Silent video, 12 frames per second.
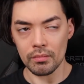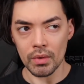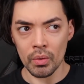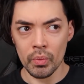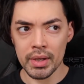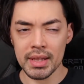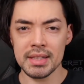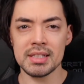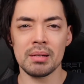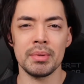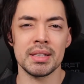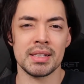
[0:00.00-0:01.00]
within
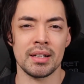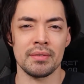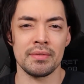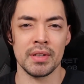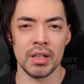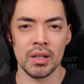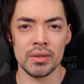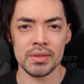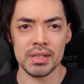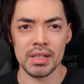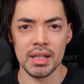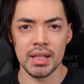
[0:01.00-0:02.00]
some of these kind of
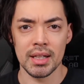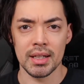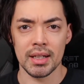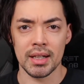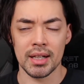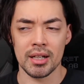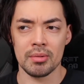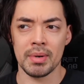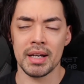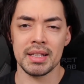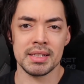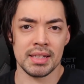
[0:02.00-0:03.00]
videos, by
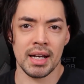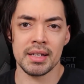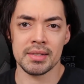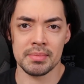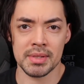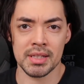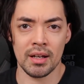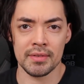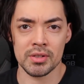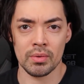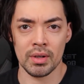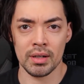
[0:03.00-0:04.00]
these guys themselves
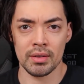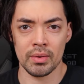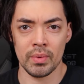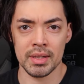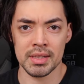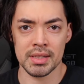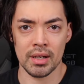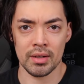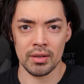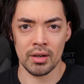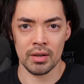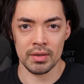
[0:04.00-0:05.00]
who are the ones that
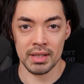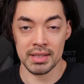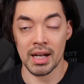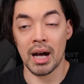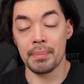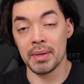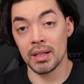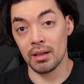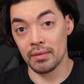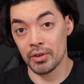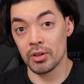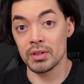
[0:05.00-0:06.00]
are the topic
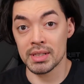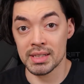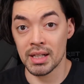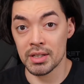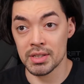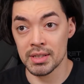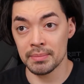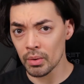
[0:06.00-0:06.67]
of her discussion,